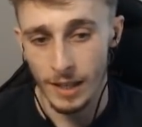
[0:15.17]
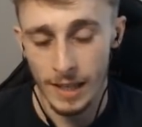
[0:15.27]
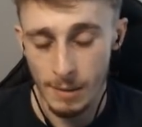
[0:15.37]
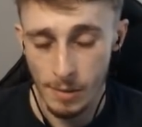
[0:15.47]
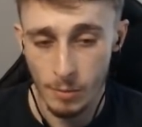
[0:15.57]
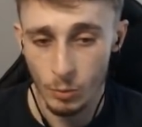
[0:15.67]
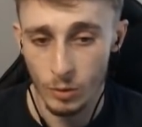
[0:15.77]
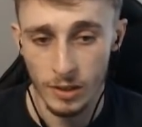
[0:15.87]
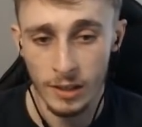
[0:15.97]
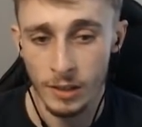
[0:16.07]
yeah, maybe
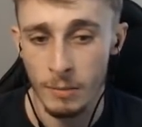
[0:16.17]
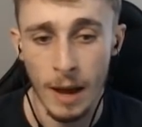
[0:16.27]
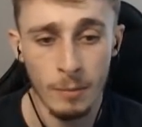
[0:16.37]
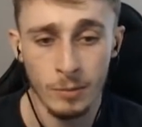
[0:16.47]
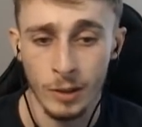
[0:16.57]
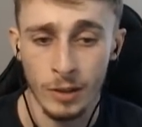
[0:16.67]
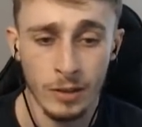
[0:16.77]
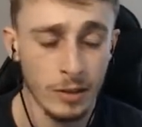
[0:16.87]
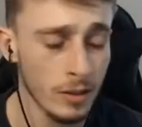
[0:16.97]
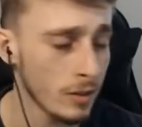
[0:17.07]
we'll see some
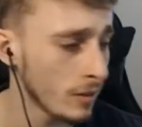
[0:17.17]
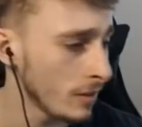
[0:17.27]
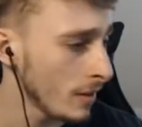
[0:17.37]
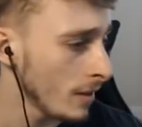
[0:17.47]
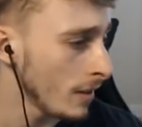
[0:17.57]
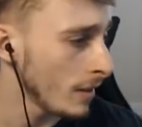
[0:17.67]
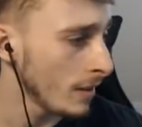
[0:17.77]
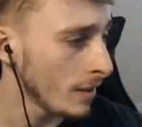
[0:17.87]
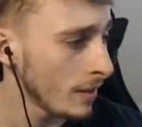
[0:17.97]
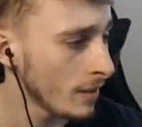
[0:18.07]
hamsters
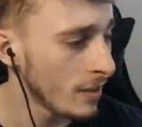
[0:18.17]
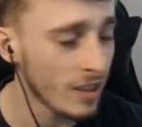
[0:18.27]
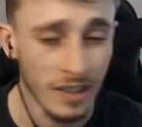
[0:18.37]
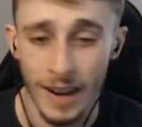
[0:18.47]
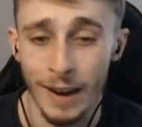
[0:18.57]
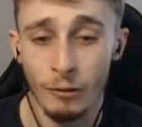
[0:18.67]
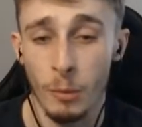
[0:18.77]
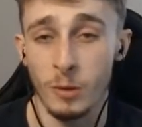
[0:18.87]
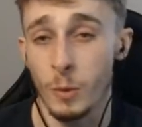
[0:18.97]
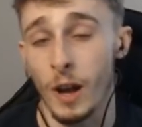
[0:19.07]
scaring
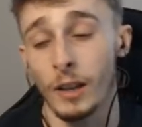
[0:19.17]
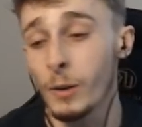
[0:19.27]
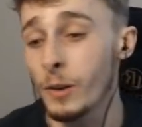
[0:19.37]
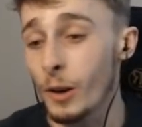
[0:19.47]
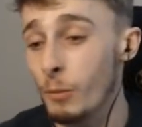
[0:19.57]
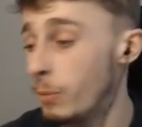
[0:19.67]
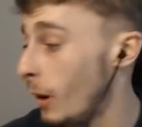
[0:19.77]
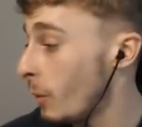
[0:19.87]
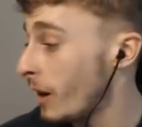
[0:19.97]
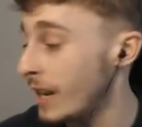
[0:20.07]
robbers away. I don't know,
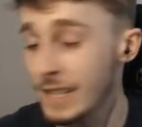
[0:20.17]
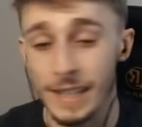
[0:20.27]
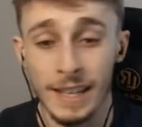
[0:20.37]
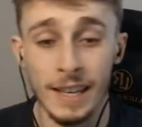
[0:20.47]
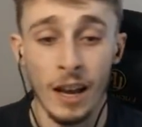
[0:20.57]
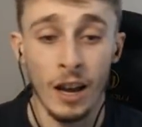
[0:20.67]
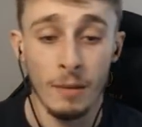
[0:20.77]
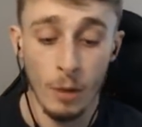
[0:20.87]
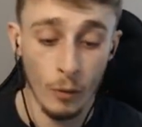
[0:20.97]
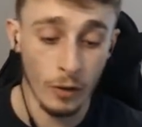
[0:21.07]
but we're going to see.
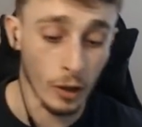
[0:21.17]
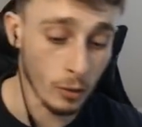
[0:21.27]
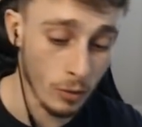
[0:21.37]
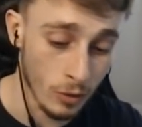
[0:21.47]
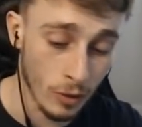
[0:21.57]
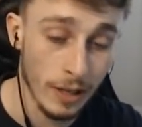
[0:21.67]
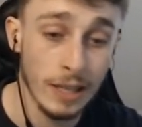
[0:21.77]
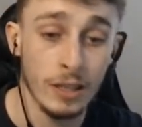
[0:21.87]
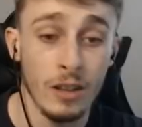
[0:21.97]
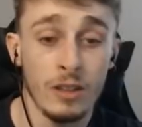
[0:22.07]
Hopefully you're going to enjoy.
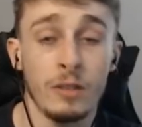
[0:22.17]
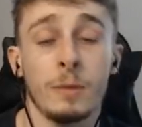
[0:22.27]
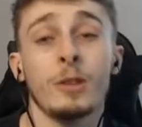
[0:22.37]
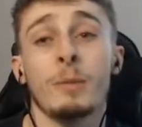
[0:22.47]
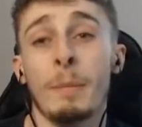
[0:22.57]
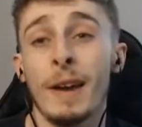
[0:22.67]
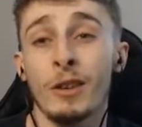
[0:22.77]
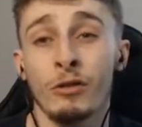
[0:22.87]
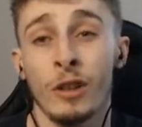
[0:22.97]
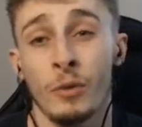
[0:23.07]
Links are in the description to my
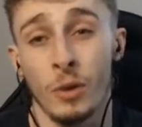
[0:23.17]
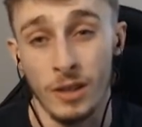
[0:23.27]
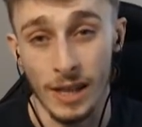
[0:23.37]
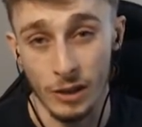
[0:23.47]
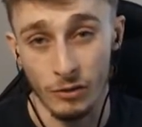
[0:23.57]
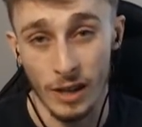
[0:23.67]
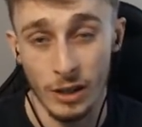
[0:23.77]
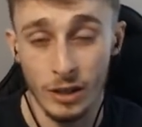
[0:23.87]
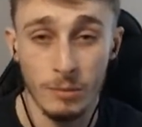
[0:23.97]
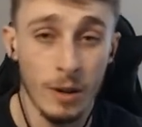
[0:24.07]
Patreon if you want to see extra
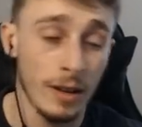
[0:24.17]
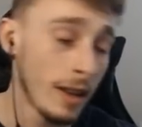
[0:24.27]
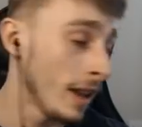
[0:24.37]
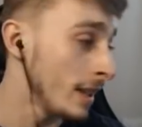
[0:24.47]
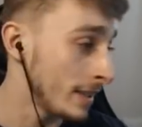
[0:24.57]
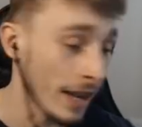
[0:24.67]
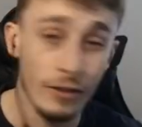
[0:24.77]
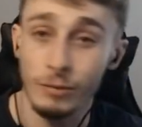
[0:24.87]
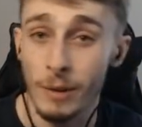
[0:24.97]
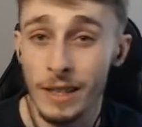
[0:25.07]
reactions of mine. Same
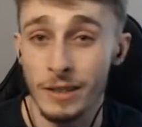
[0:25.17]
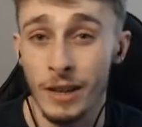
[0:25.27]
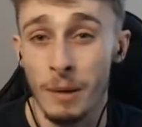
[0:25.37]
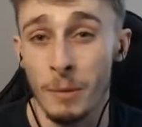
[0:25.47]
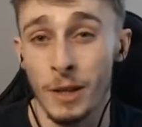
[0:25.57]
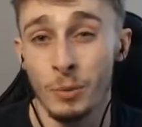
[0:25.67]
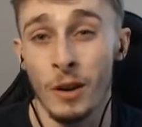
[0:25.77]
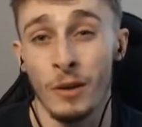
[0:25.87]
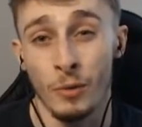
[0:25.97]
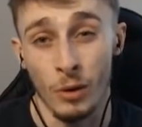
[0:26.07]
for my Instagram, my
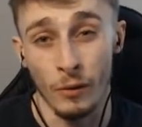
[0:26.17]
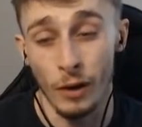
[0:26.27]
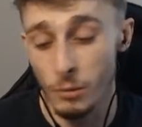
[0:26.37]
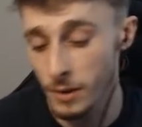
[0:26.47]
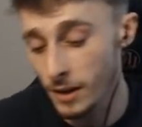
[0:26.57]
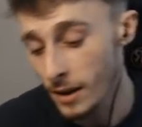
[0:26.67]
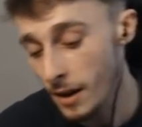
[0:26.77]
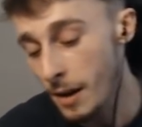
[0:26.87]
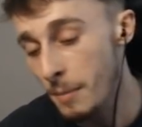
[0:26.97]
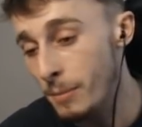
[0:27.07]
Twitter if you want to follow me.
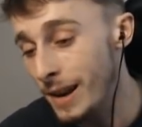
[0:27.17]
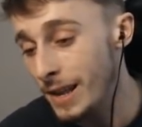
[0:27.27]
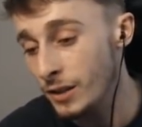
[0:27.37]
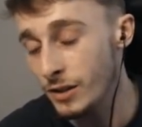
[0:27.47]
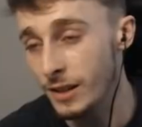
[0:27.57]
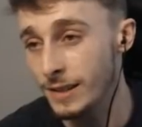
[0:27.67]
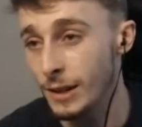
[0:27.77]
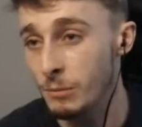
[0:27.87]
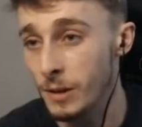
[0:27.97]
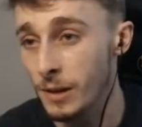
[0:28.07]
But let's just check this
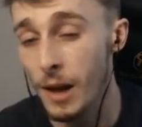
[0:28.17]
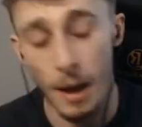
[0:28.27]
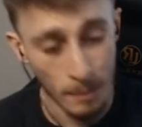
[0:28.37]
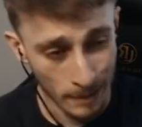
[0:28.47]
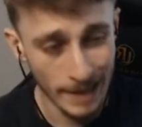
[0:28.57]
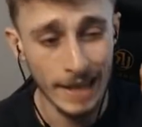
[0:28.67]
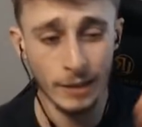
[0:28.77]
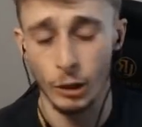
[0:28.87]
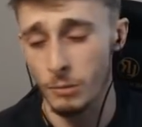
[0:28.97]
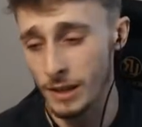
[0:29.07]
out, man.
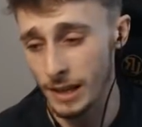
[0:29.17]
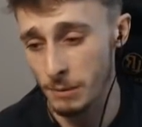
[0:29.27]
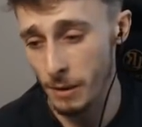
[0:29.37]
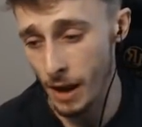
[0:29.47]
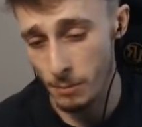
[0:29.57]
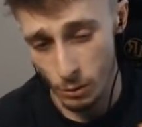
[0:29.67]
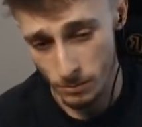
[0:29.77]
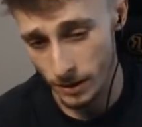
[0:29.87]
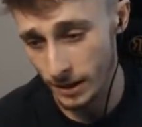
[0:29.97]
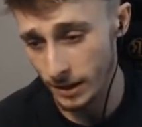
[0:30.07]
Please don't be clickbait. I'm on
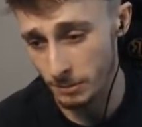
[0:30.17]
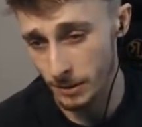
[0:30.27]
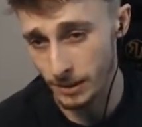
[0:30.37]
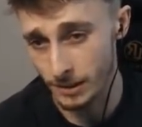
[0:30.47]
my knees, man.